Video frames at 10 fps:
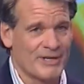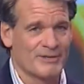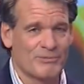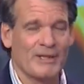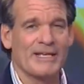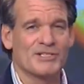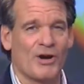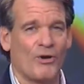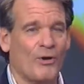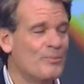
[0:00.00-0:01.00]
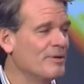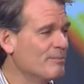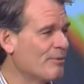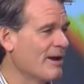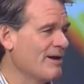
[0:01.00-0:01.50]
we're, it really is our hope and
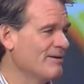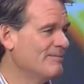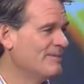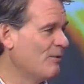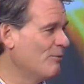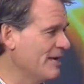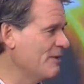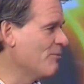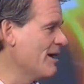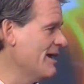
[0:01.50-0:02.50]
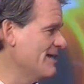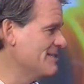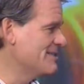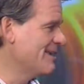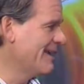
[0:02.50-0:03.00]
prayer that we
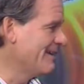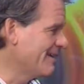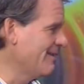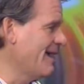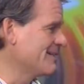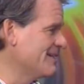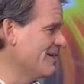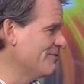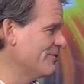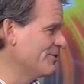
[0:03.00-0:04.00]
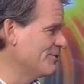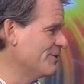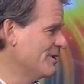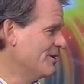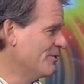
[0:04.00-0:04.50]
raise and collect enough food
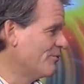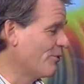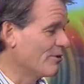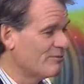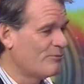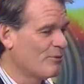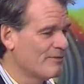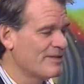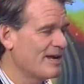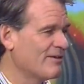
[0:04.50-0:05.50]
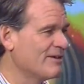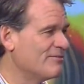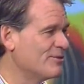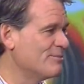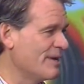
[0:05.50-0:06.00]
for four of the area
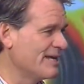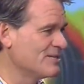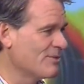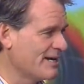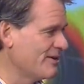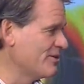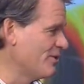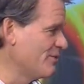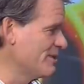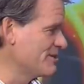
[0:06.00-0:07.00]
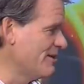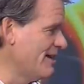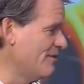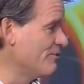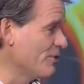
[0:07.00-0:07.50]
food banks right here in Northwest
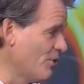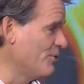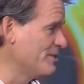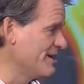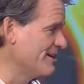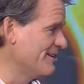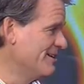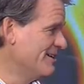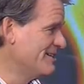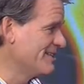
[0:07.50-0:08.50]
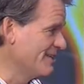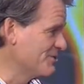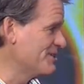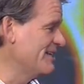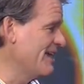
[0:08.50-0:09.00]
Ohio for the whole year. Toledo
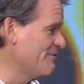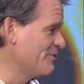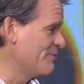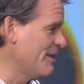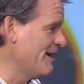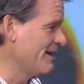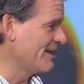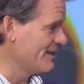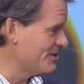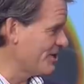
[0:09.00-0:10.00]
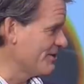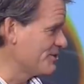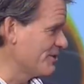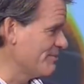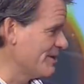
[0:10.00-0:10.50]
Seagate Food Bank, Cherry
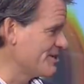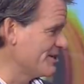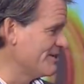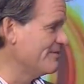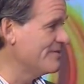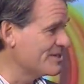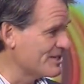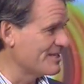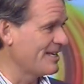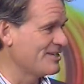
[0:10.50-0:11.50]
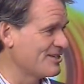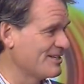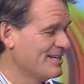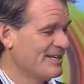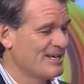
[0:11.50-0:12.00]
Street Mission, Vision
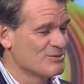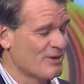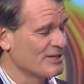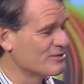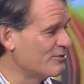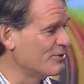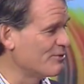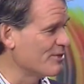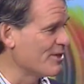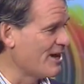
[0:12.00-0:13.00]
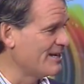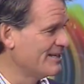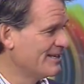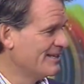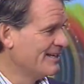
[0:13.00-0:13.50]
Kitchen, as well as Food for Thought.
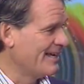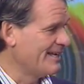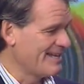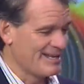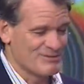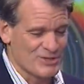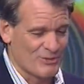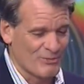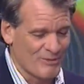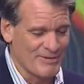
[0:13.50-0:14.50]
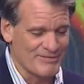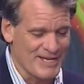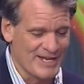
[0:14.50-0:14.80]
And, and so what we've